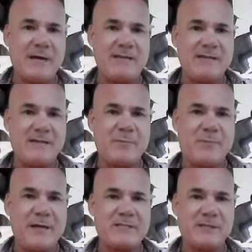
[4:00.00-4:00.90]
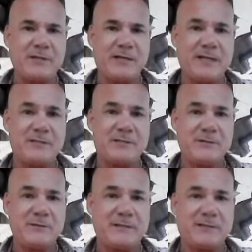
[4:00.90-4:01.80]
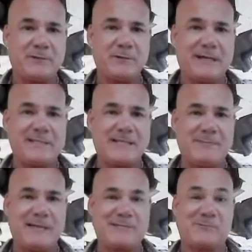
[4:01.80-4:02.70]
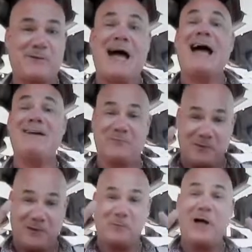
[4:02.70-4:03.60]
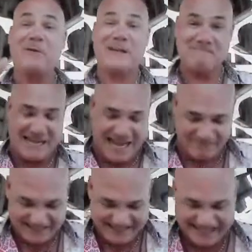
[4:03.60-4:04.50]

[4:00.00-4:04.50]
Mike. The best looking dude at the cool kids table has arrived. Well, welcome, Captain.